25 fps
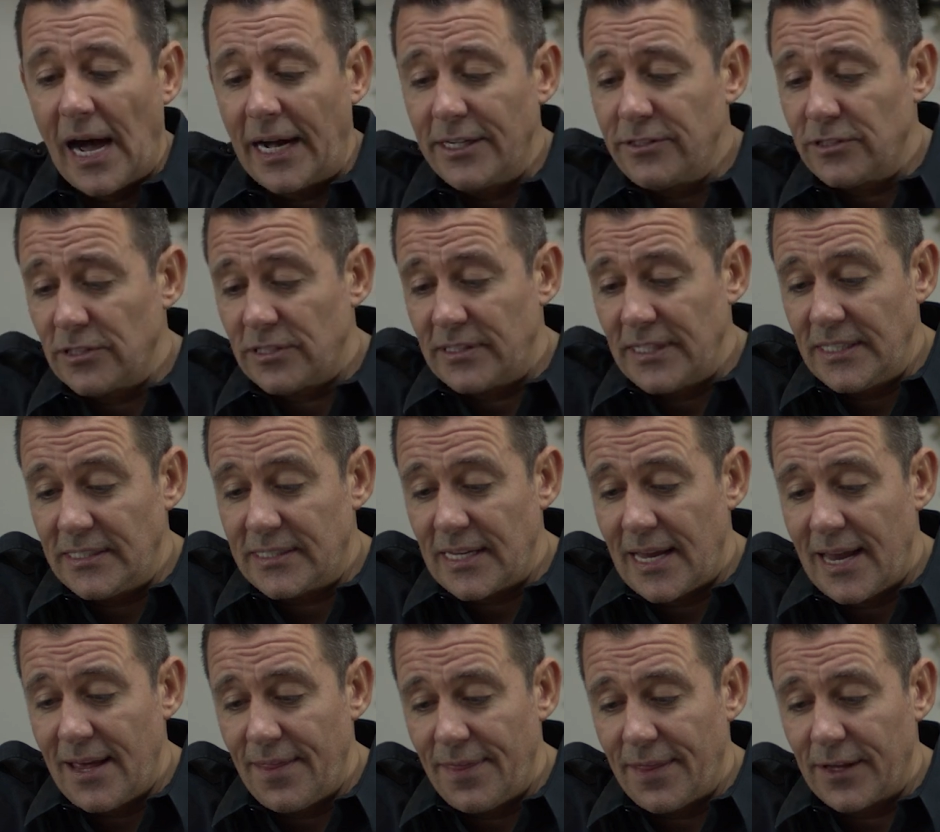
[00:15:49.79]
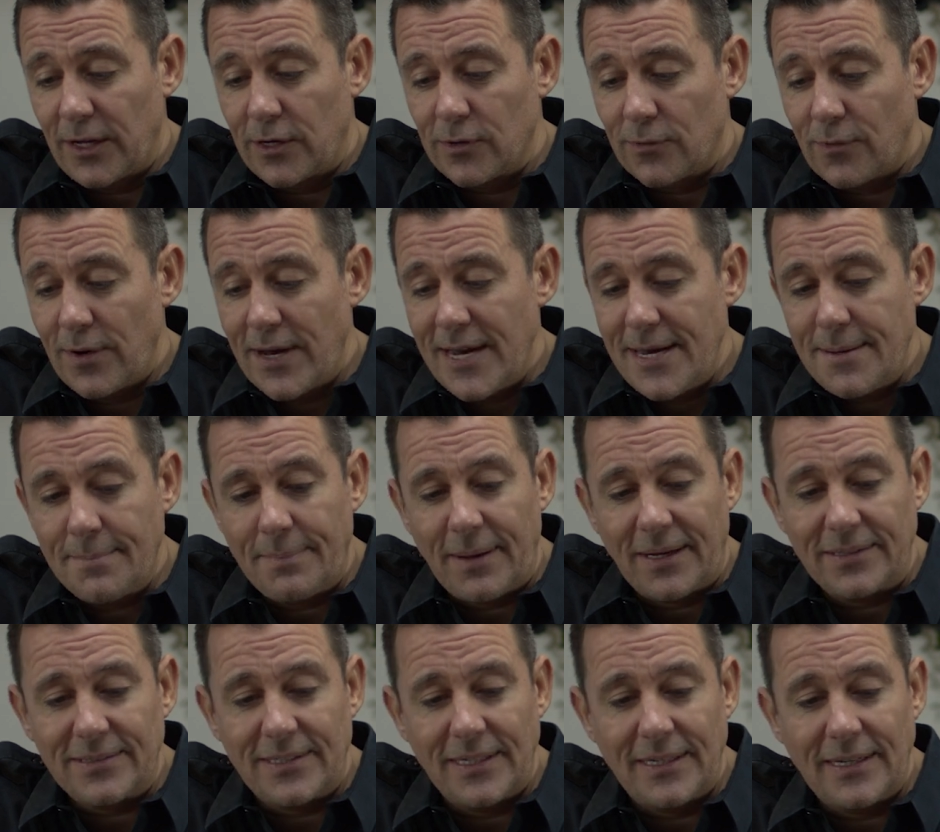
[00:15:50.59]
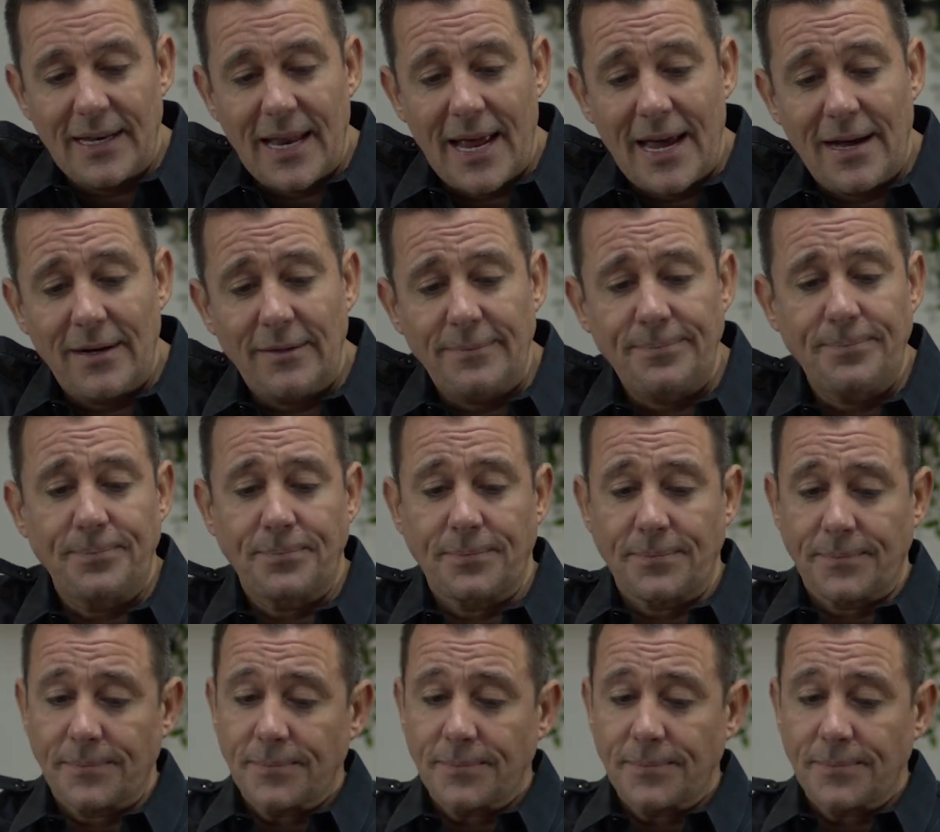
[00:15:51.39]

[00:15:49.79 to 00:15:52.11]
I just need to hit the green button now.